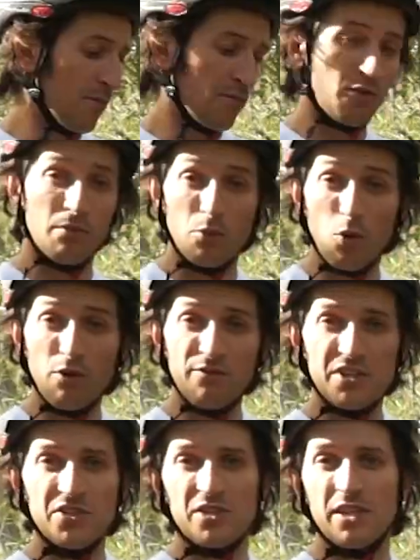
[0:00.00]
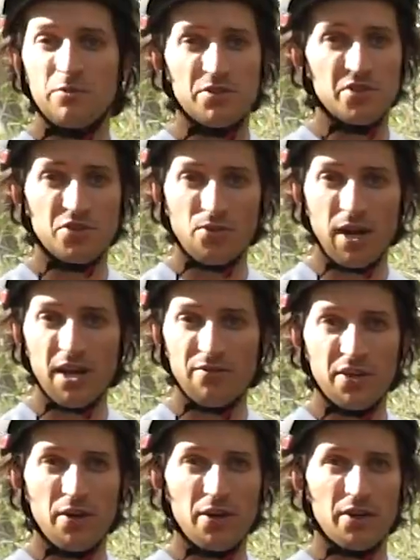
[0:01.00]
for more efficiency, which is great if
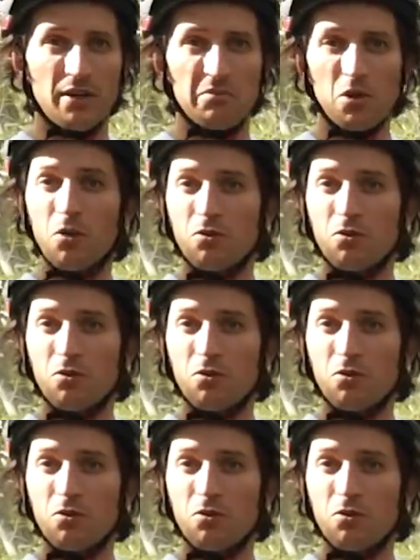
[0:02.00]
you're going on a long